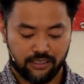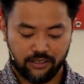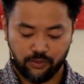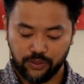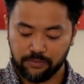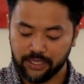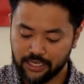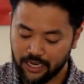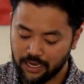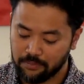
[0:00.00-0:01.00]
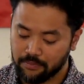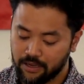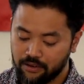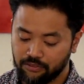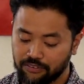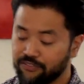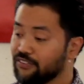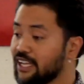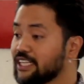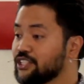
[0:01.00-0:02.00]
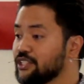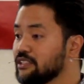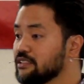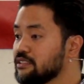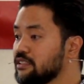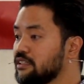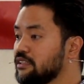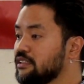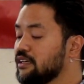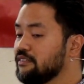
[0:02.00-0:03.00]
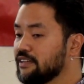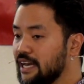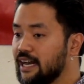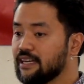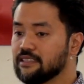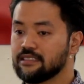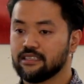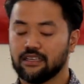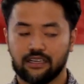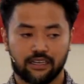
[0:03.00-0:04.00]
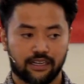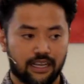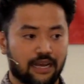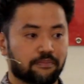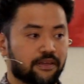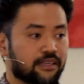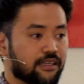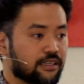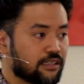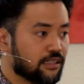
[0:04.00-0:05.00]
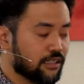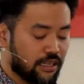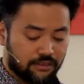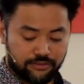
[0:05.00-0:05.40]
we become reflections of God's agape love.